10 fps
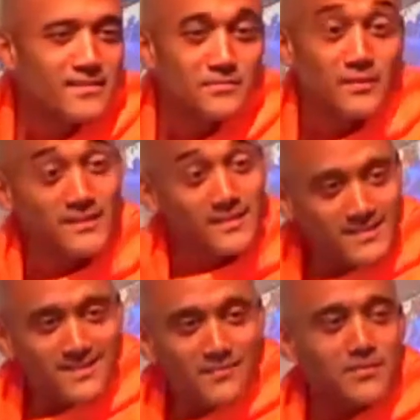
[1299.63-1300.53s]
But this
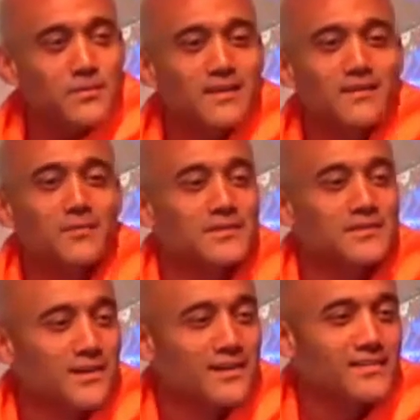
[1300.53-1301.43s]
is him speaking from his
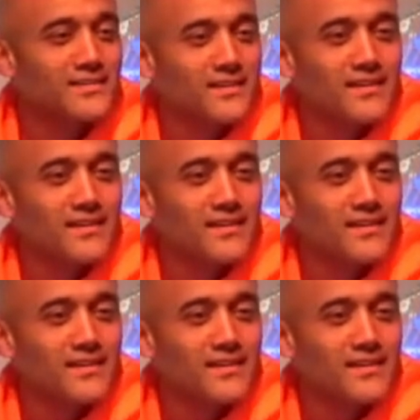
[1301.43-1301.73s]
heart.